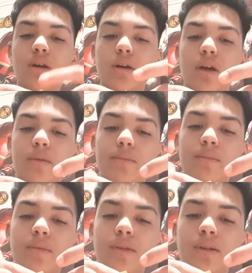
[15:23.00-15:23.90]
Okay.
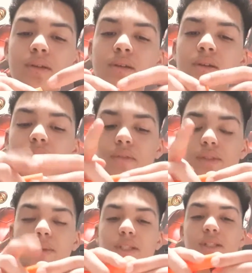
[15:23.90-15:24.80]

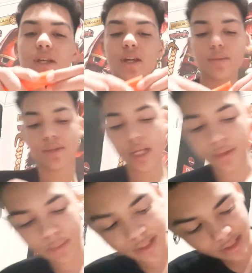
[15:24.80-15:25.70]
This piece of tape, snap
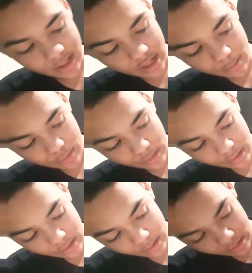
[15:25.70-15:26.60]
on piece of tape,
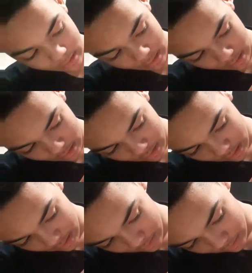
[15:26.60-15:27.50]
and
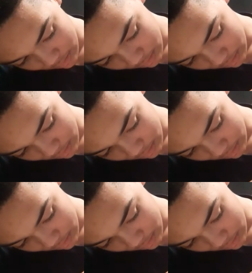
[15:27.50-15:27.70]
it should